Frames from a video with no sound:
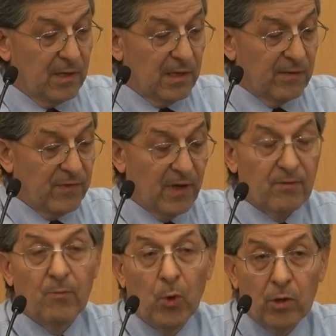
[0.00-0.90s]
if they
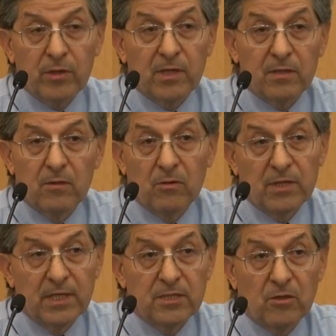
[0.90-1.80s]
report it, all
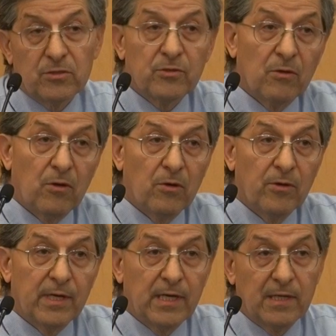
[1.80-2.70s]
these also
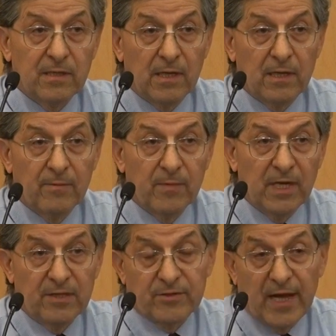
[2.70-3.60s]
go in
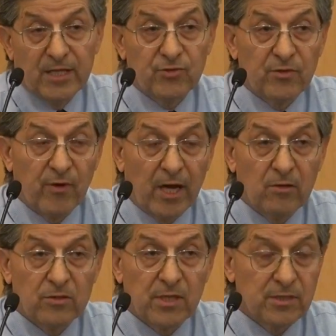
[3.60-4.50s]
international
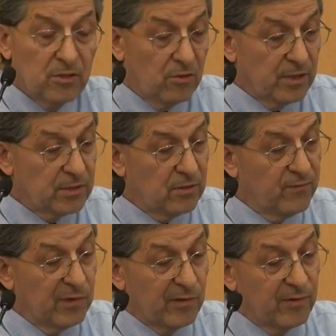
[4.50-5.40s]
records and so on and so
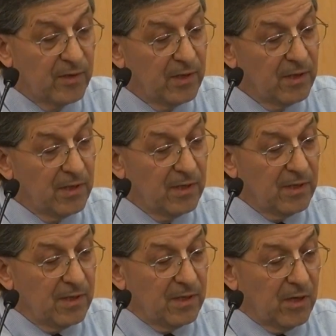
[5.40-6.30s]
forth.
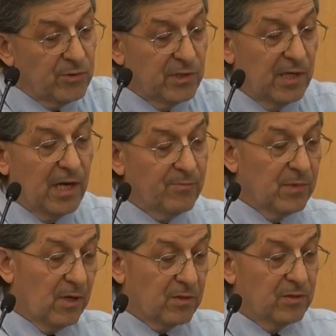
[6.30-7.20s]
Obviously, I'm
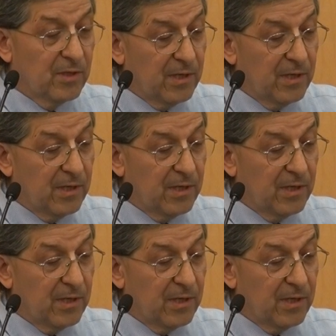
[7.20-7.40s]
not